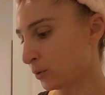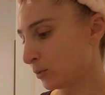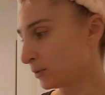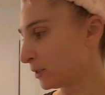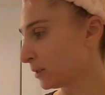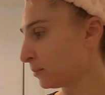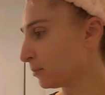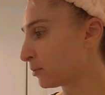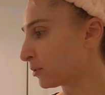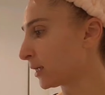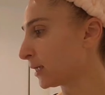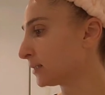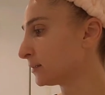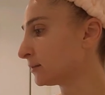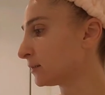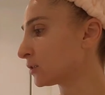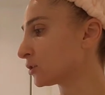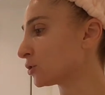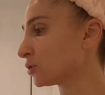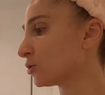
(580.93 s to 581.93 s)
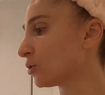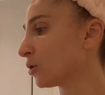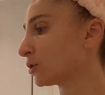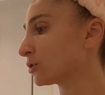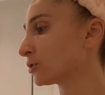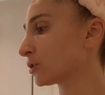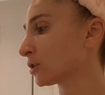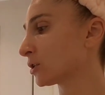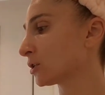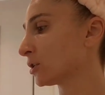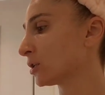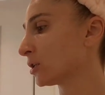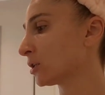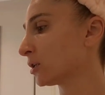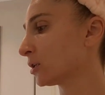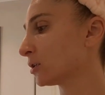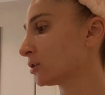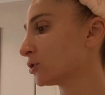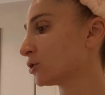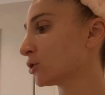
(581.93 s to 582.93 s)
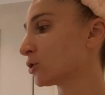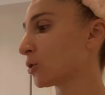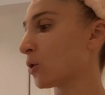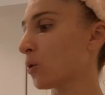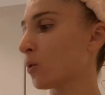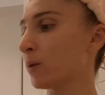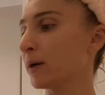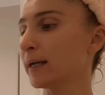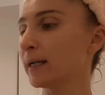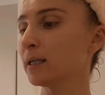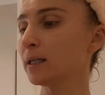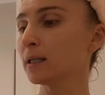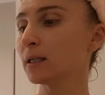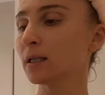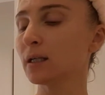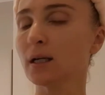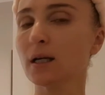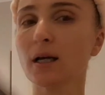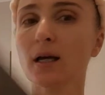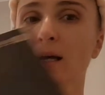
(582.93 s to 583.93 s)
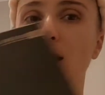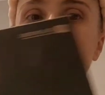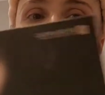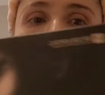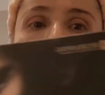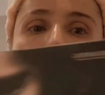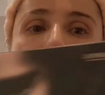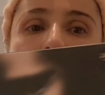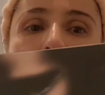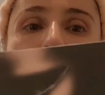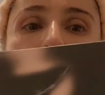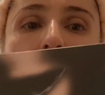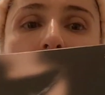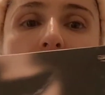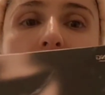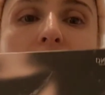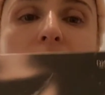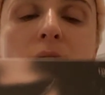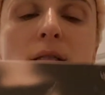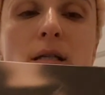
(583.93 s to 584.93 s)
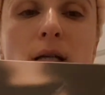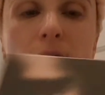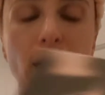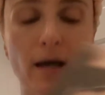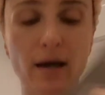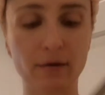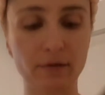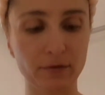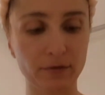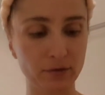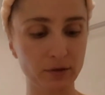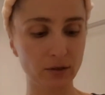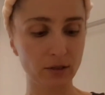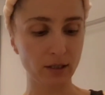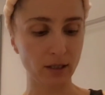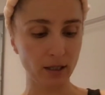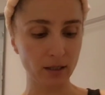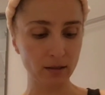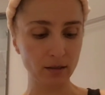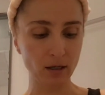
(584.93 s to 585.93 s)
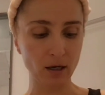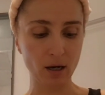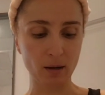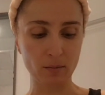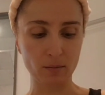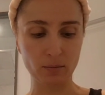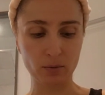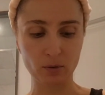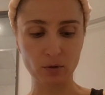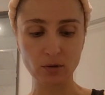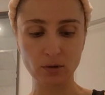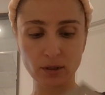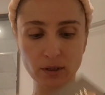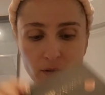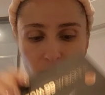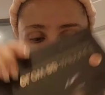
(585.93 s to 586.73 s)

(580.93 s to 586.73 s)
The brand is Dr. Drawing, and it have 10 ampoule